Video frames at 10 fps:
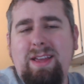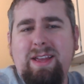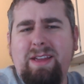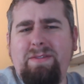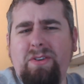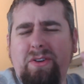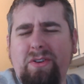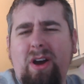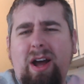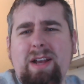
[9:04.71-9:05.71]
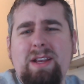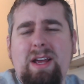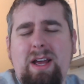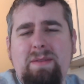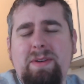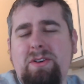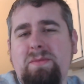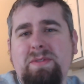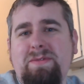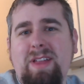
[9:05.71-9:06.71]
even though you're not um, in
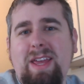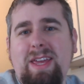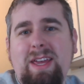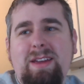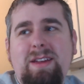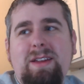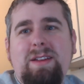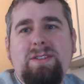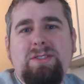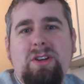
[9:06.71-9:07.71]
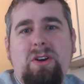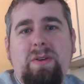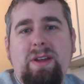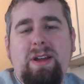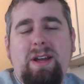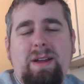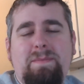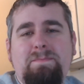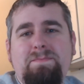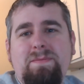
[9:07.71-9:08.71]
terms of flanking. So
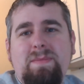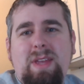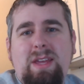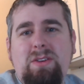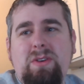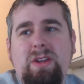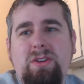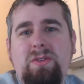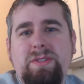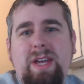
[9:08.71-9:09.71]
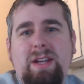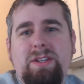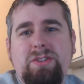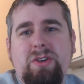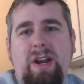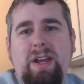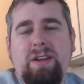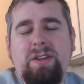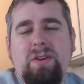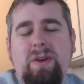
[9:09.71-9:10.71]
um, you can use that to try
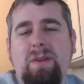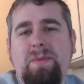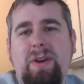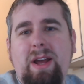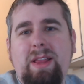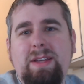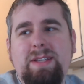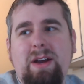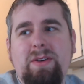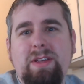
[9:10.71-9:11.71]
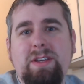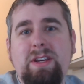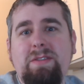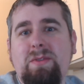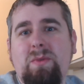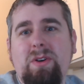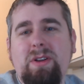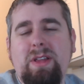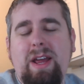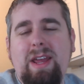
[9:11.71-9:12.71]
and you know help your allies out. It can even work
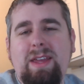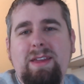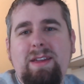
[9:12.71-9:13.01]
like